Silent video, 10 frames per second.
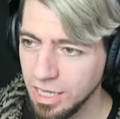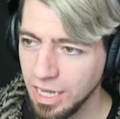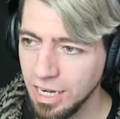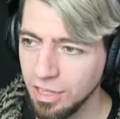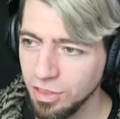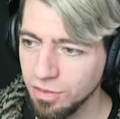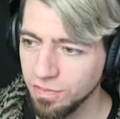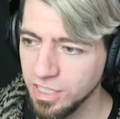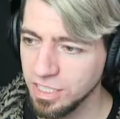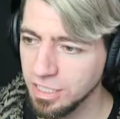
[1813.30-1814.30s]
And I think
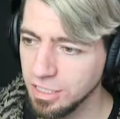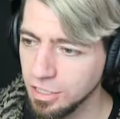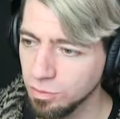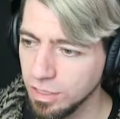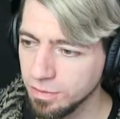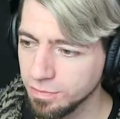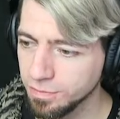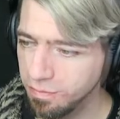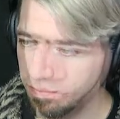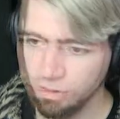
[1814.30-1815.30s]
Vincent's as well.
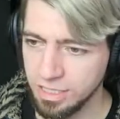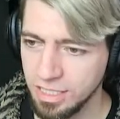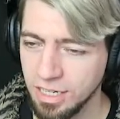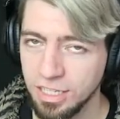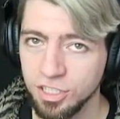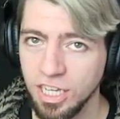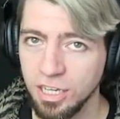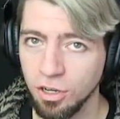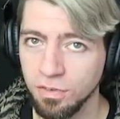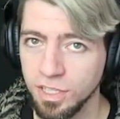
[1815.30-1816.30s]
Right, let's
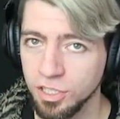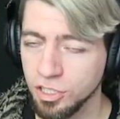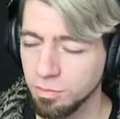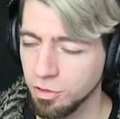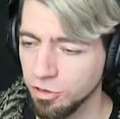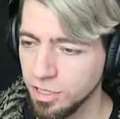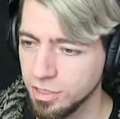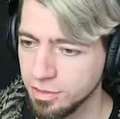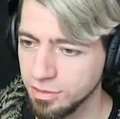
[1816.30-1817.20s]
take over this submarine.